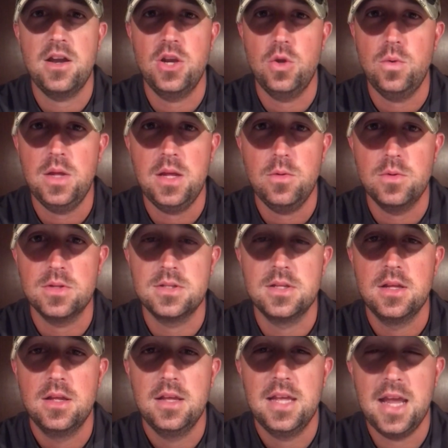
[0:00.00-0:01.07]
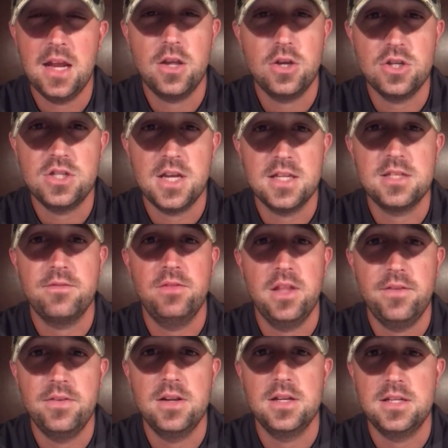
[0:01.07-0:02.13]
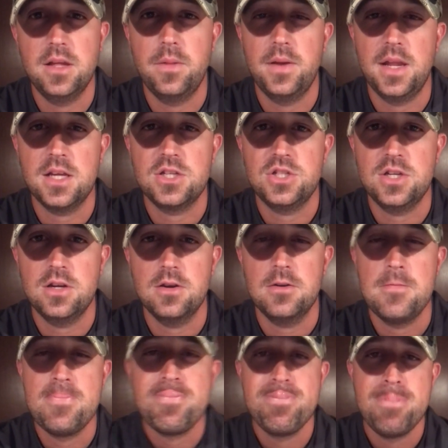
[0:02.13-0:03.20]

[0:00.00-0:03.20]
I knew he had a good chance of living until the next year.